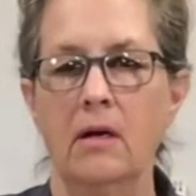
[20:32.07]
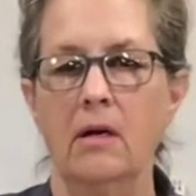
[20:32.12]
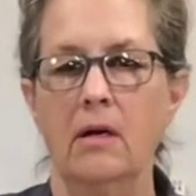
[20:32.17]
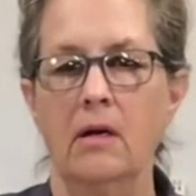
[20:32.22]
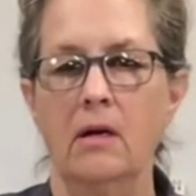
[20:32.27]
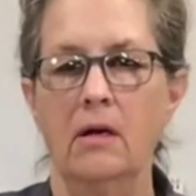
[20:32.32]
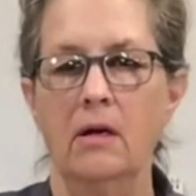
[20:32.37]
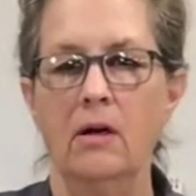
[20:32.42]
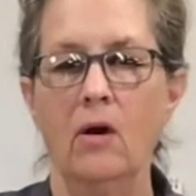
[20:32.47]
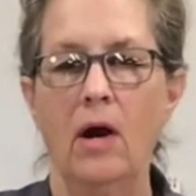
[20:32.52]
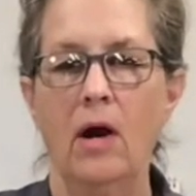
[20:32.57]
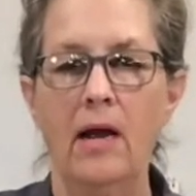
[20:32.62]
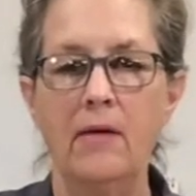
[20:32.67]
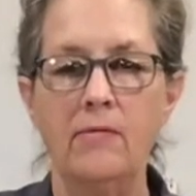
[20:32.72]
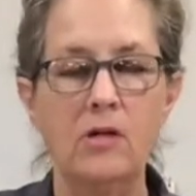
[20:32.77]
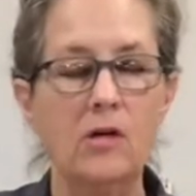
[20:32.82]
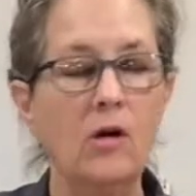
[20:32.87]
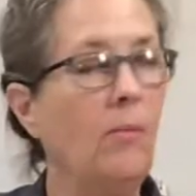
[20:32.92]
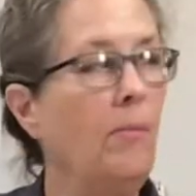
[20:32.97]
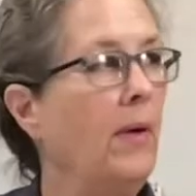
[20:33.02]
Okay. I have
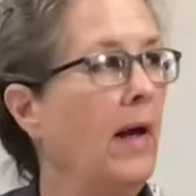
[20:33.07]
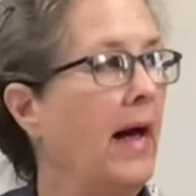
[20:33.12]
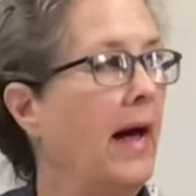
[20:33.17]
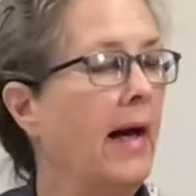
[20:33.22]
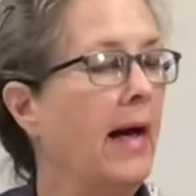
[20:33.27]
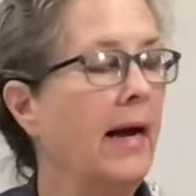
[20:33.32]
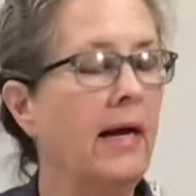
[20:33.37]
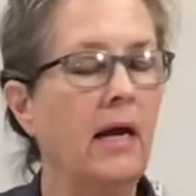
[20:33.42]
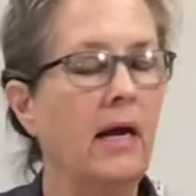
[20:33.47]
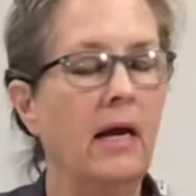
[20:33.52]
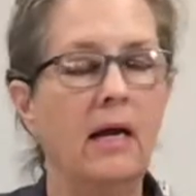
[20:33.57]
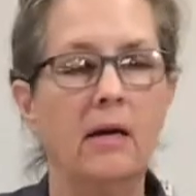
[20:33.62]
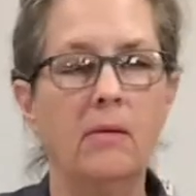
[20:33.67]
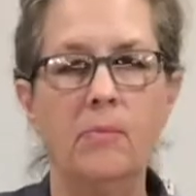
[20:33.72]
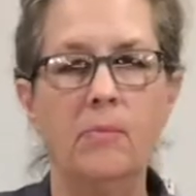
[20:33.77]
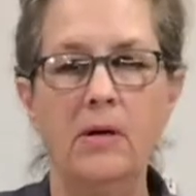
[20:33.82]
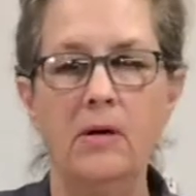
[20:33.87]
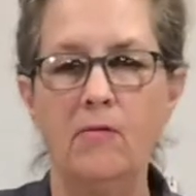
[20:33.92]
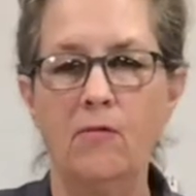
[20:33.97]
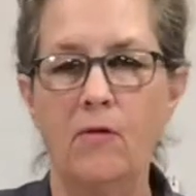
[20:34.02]
to go back and
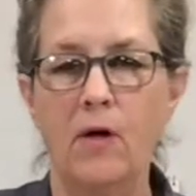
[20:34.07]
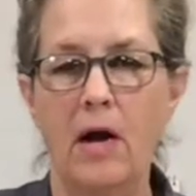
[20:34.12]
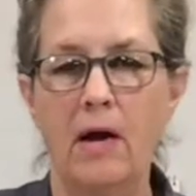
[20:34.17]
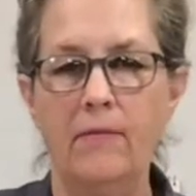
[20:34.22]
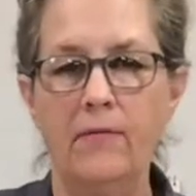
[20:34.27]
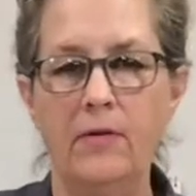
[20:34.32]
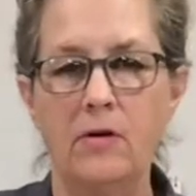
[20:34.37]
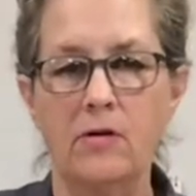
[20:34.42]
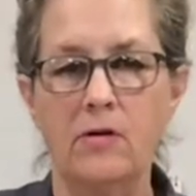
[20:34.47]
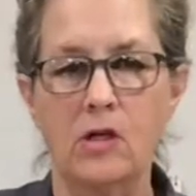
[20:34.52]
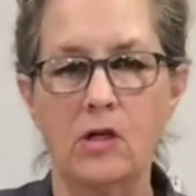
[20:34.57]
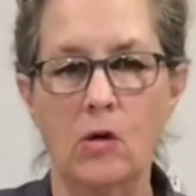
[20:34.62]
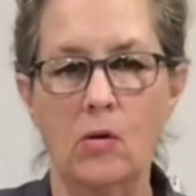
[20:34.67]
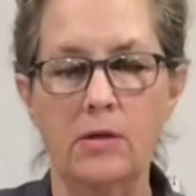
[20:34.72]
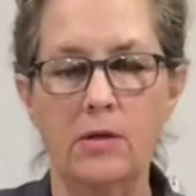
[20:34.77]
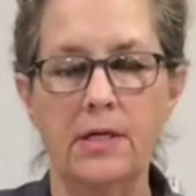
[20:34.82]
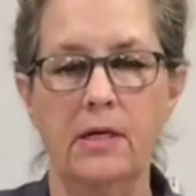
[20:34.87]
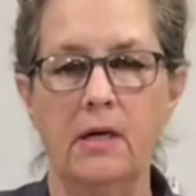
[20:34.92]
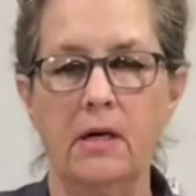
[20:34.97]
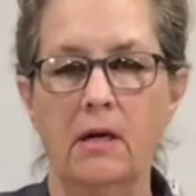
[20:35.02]
be 5 years
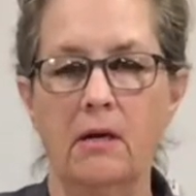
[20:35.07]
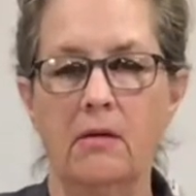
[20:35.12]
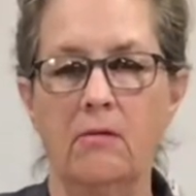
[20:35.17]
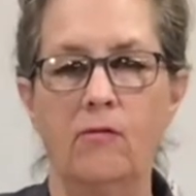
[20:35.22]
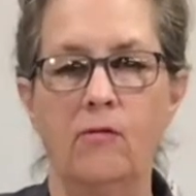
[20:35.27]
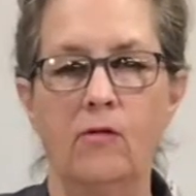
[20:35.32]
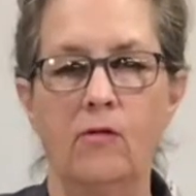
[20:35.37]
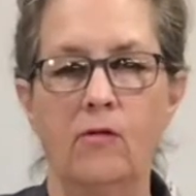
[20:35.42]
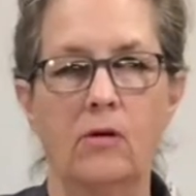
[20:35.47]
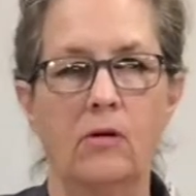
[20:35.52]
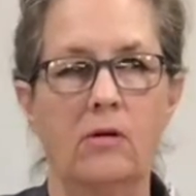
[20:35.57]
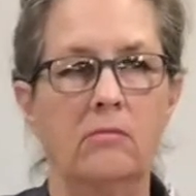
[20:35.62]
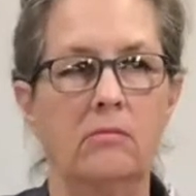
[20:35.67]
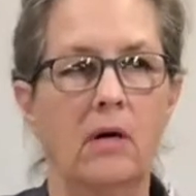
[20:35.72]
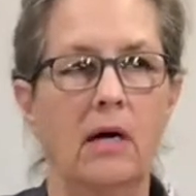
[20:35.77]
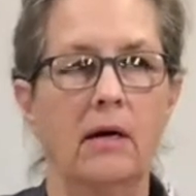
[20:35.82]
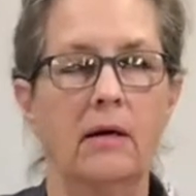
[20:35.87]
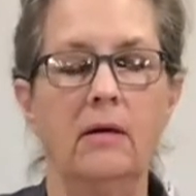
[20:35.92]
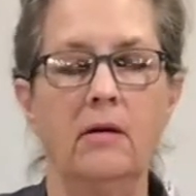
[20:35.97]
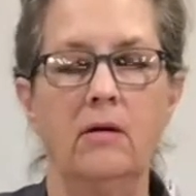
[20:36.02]
old again for,
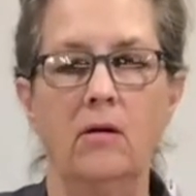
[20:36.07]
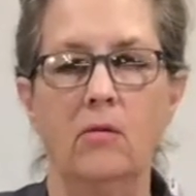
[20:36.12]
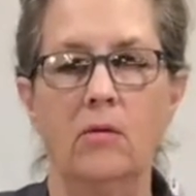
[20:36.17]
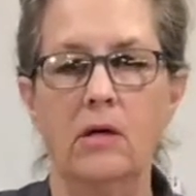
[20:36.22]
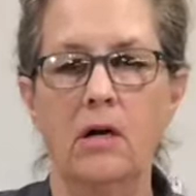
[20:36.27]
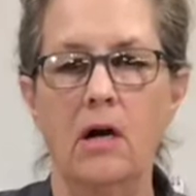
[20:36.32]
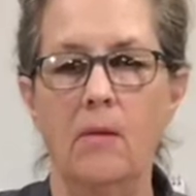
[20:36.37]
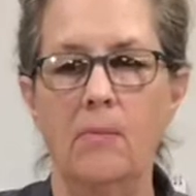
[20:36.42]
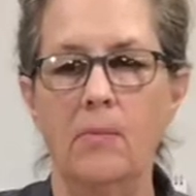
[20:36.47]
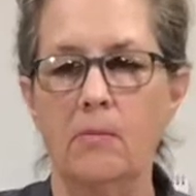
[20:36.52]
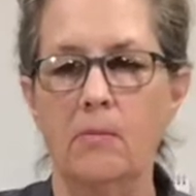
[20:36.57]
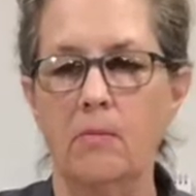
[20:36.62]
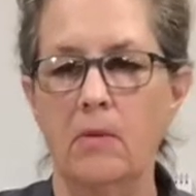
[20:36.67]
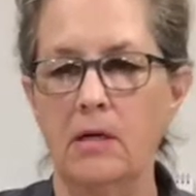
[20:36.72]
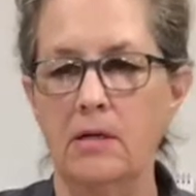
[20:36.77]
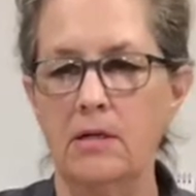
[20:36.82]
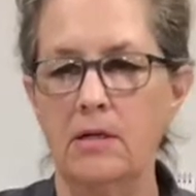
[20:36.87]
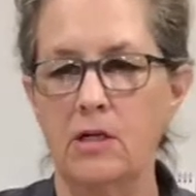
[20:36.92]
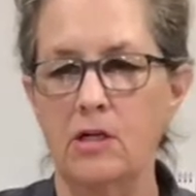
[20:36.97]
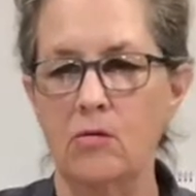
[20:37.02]
I don't know, a couple
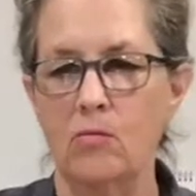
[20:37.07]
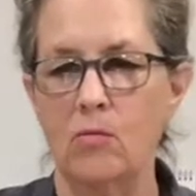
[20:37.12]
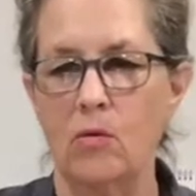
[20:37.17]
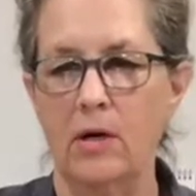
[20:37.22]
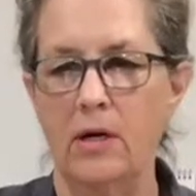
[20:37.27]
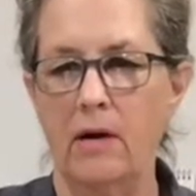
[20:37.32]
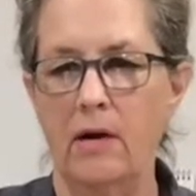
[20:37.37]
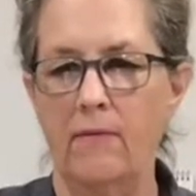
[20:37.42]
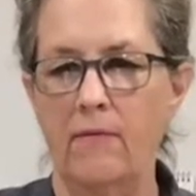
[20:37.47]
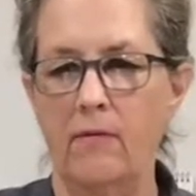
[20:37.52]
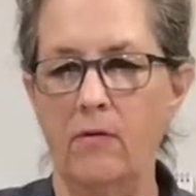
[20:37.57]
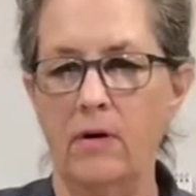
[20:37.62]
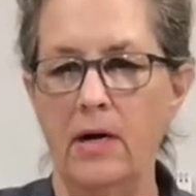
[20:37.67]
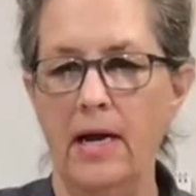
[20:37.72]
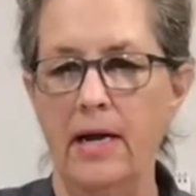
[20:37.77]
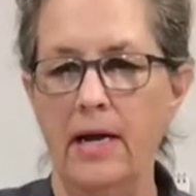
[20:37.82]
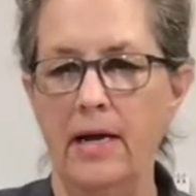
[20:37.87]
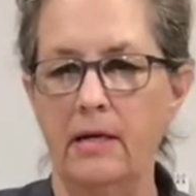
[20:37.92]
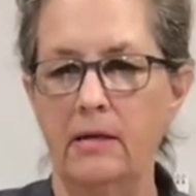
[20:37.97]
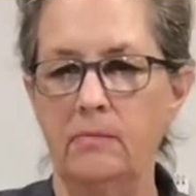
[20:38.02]
months or whatever.
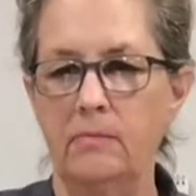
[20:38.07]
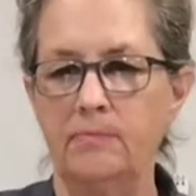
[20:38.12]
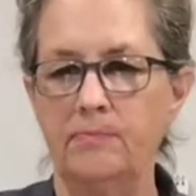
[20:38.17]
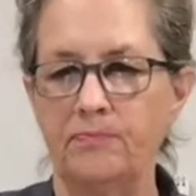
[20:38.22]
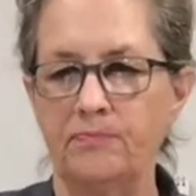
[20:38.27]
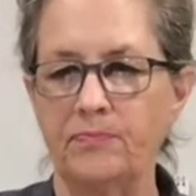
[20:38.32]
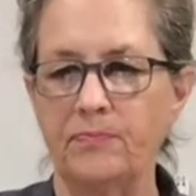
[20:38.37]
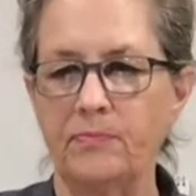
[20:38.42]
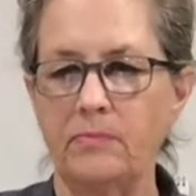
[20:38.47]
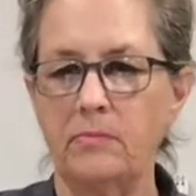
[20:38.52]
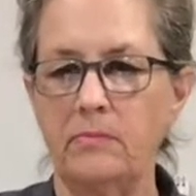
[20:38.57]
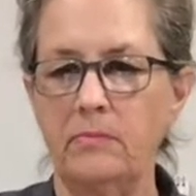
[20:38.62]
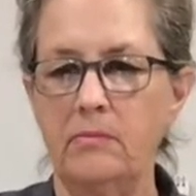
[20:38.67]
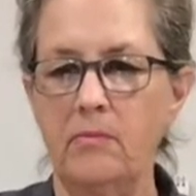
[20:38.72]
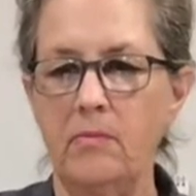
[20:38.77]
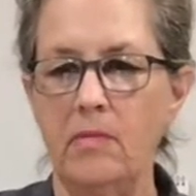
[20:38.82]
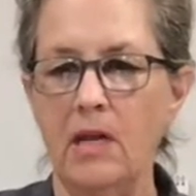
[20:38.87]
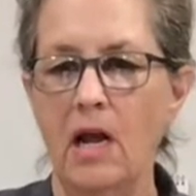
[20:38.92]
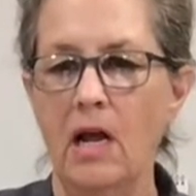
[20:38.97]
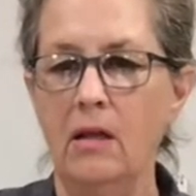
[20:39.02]
And
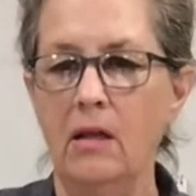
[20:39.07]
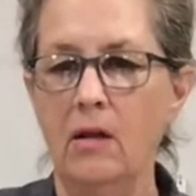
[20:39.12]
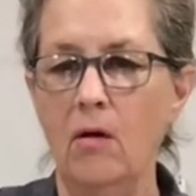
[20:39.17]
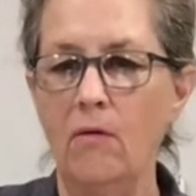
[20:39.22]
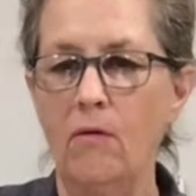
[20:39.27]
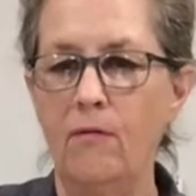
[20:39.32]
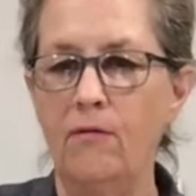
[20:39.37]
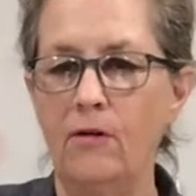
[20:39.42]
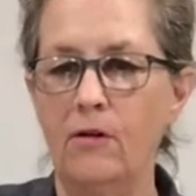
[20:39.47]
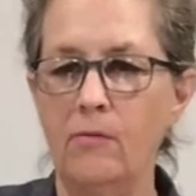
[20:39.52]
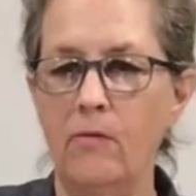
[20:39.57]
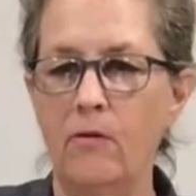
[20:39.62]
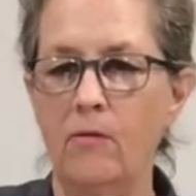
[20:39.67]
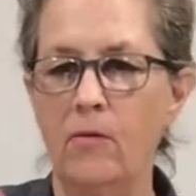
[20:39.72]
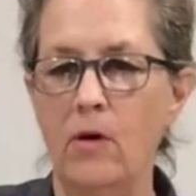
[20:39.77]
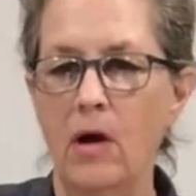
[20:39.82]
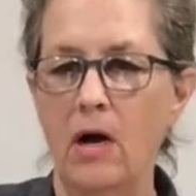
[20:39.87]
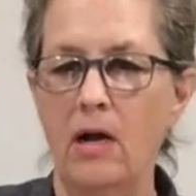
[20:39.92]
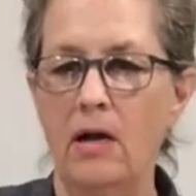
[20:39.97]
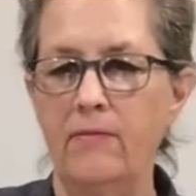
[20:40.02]

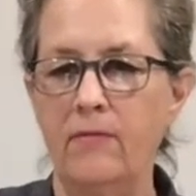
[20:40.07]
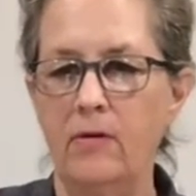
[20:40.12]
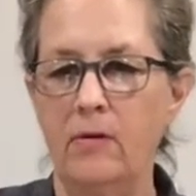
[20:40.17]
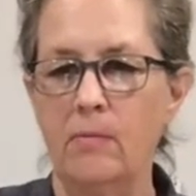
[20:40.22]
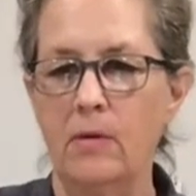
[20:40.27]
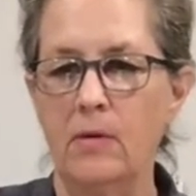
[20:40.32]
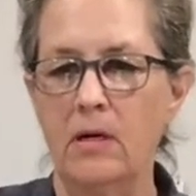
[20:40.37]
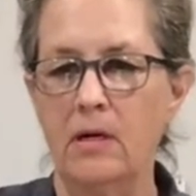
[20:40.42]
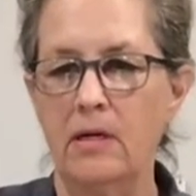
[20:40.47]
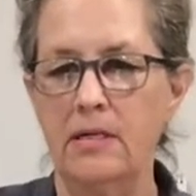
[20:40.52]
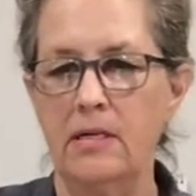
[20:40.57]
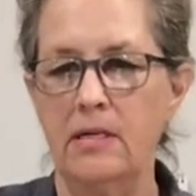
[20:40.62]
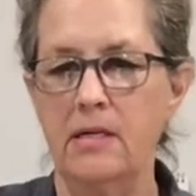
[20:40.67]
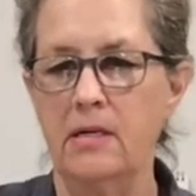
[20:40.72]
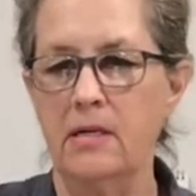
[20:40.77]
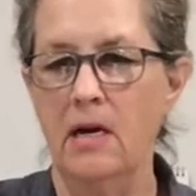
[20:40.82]
hi, Vermont.